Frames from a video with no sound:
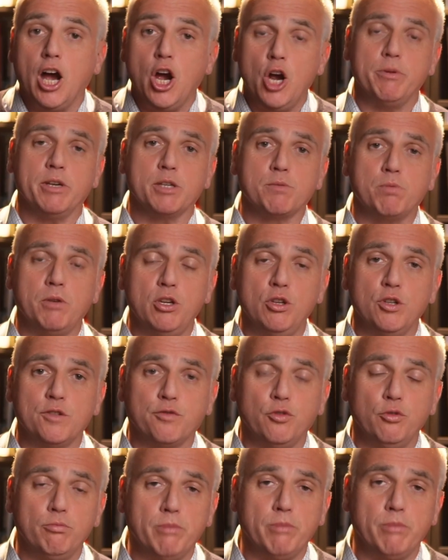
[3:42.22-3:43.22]
hope that's been
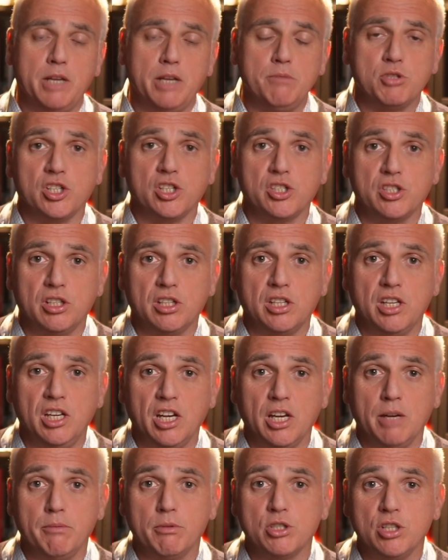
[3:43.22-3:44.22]
useful. My name's Justin
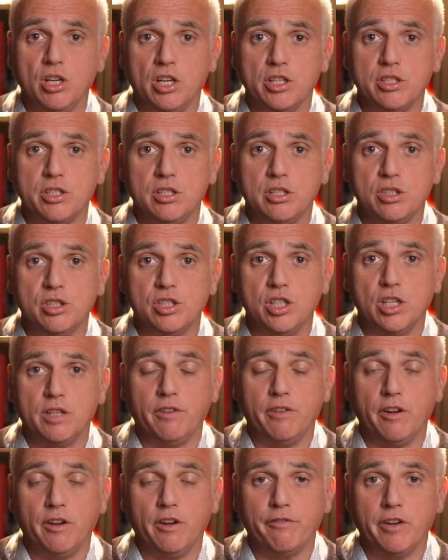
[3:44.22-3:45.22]
King. I'm a chartered and
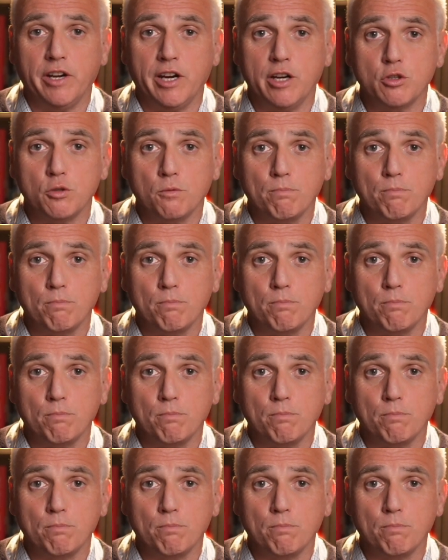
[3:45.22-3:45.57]
certified financial